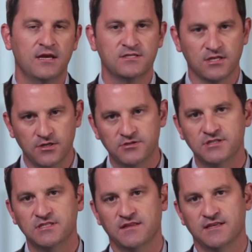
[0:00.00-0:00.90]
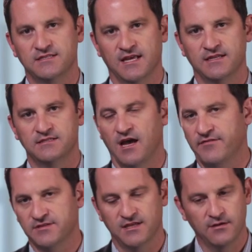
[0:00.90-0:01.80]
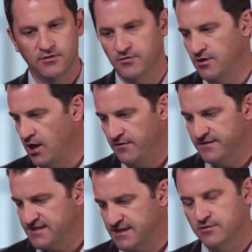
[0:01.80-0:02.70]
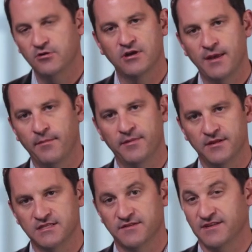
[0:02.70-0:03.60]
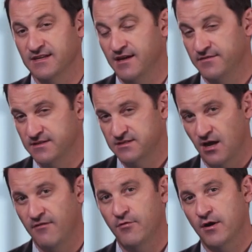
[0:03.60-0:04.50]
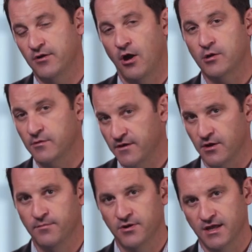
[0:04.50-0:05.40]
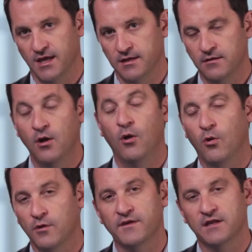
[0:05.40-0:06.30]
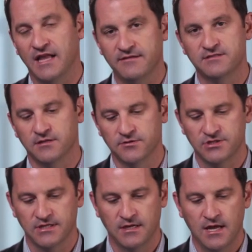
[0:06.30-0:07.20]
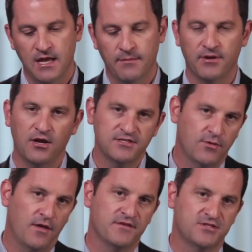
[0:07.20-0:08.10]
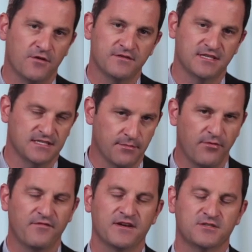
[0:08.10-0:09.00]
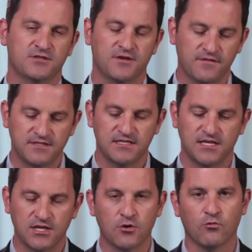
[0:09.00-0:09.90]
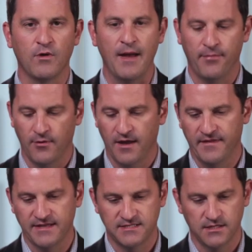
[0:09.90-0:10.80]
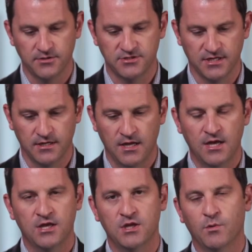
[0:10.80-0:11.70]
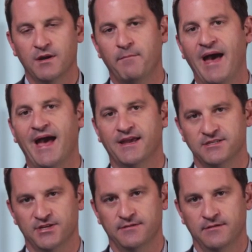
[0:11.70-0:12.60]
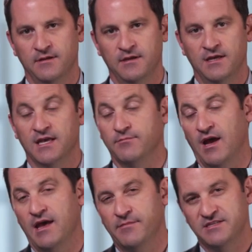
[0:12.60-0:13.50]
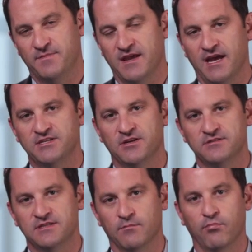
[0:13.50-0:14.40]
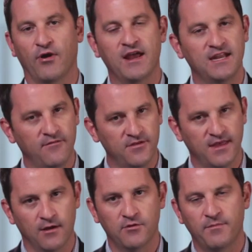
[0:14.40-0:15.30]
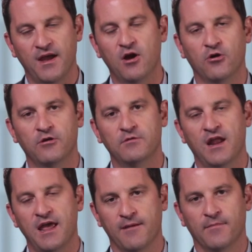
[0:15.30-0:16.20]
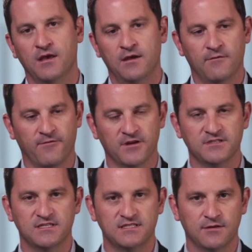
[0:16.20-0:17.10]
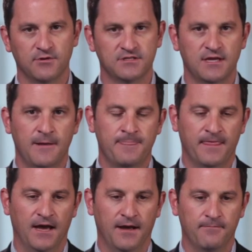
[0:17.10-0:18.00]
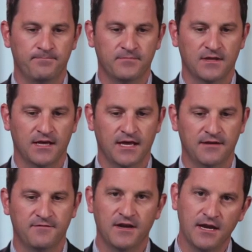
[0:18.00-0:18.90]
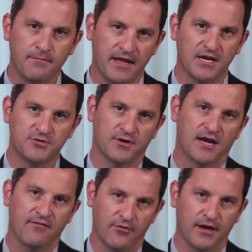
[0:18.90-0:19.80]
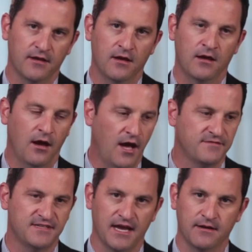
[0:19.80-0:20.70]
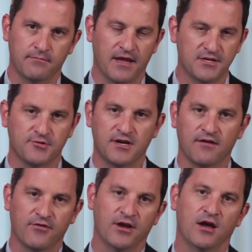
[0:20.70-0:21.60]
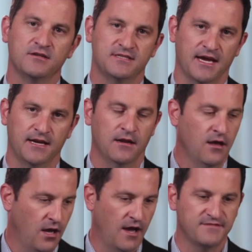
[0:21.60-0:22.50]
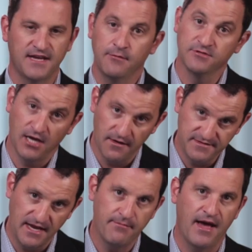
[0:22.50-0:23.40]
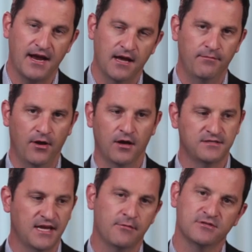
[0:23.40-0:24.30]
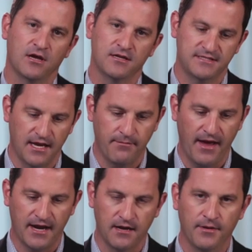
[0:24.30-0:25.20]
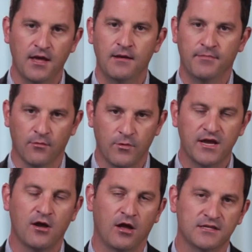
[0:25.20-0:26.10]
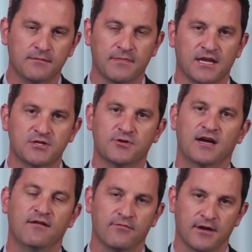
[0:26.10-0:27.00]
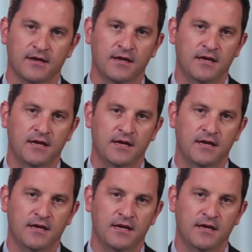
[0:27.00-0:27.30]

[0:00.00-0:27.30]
Solutions in this sense obviously include all the technical capabilities of the software and hardware that you're putting in, or the cloud solution, but also all the services, the professional services that you wrap around that solution. You want to package it. In my MSP, I chose to brand everything with my own name. For instance, it was Infinity Managed Recovery. Offsite, managed recovery onsite. Offsite was offsite backup, onsite was onsite backup, but we called it managed recovery.